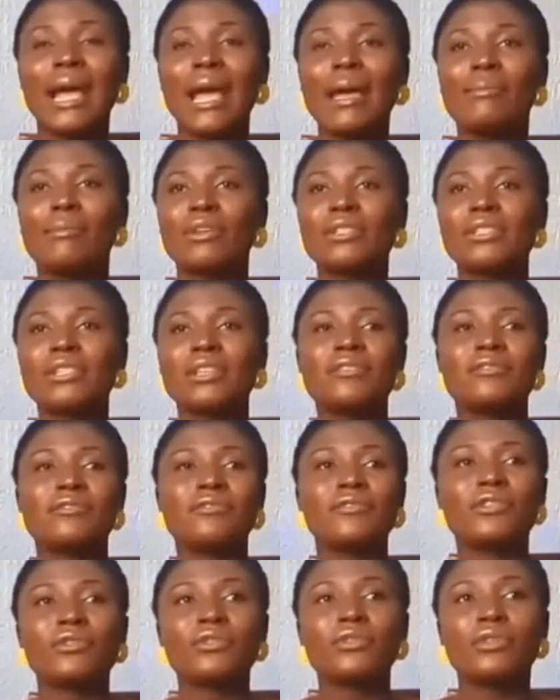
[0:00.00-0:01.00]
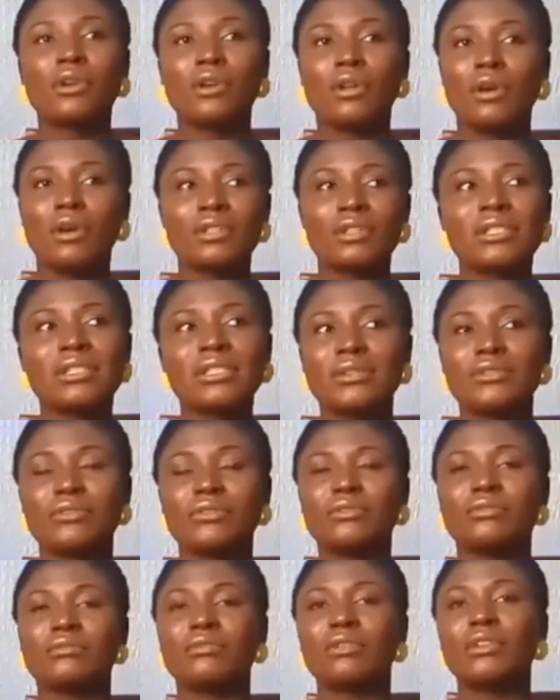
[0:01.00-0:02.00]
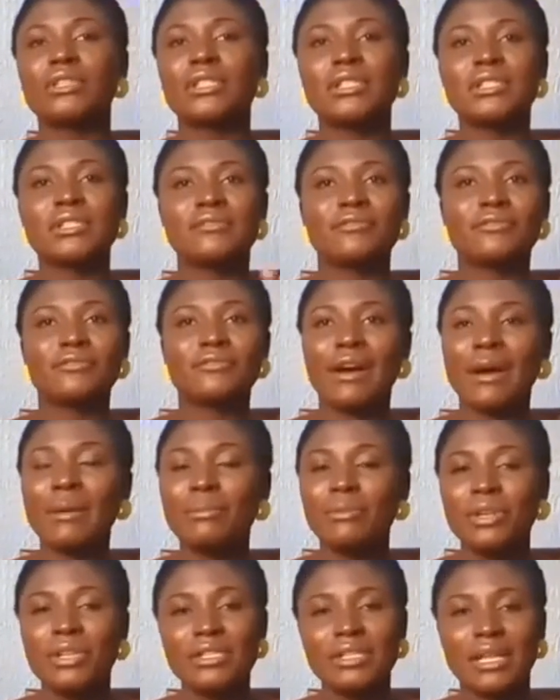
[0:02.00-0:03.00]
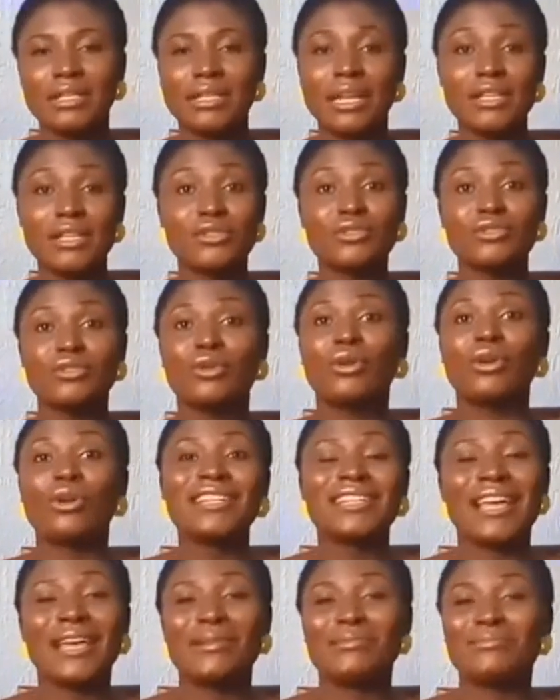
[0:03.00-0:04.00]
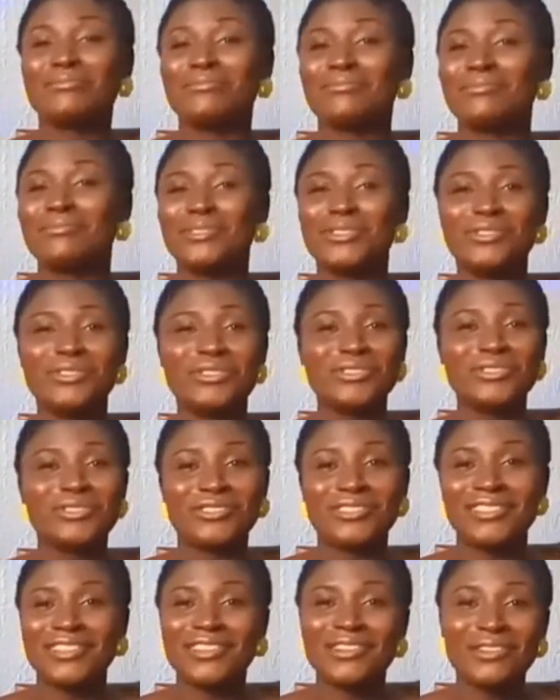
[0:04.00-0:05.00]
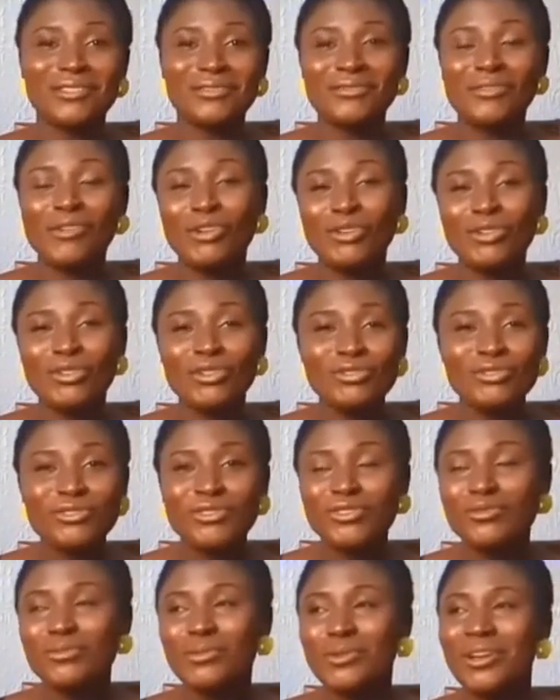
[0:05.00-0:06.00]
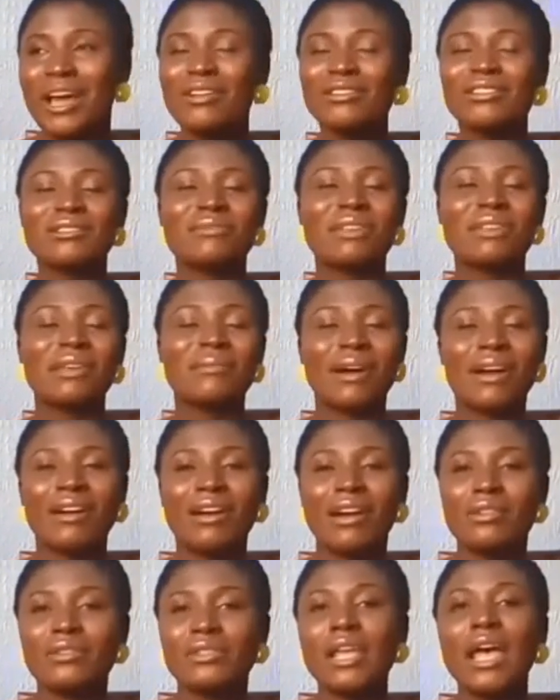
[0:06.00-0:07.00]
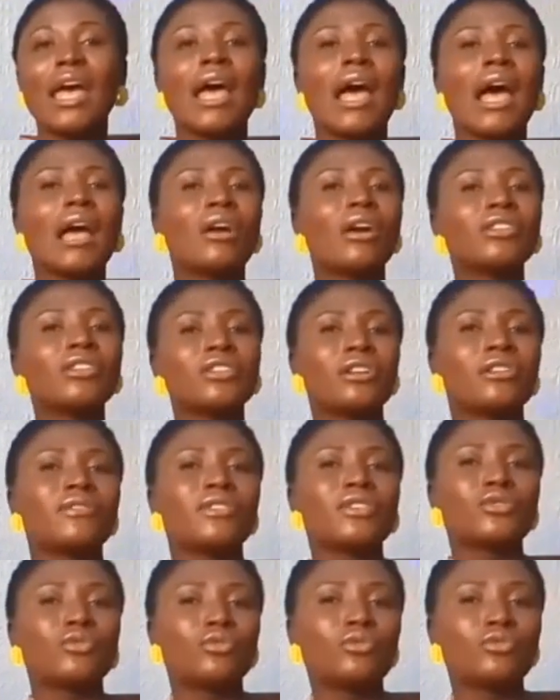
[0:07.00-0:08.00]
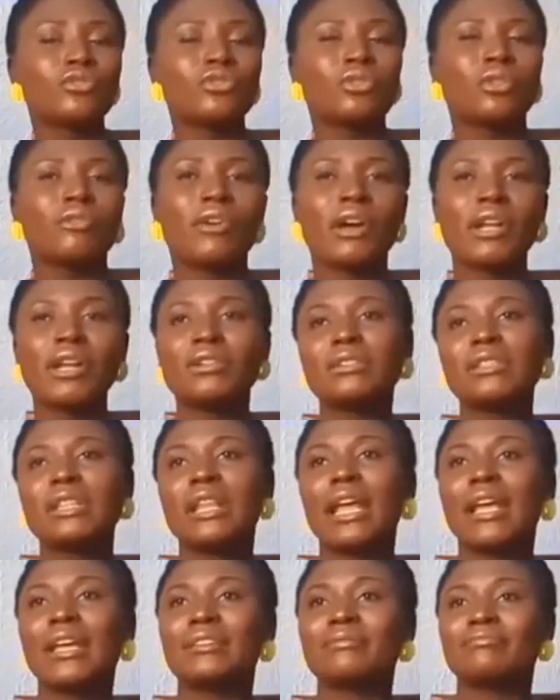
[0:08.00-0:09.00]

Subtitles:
I bought a few cloths, all these fabrics that I saw do it yourself on YouTube on how to make backgrounds. I got all of this cool stuff and I was like,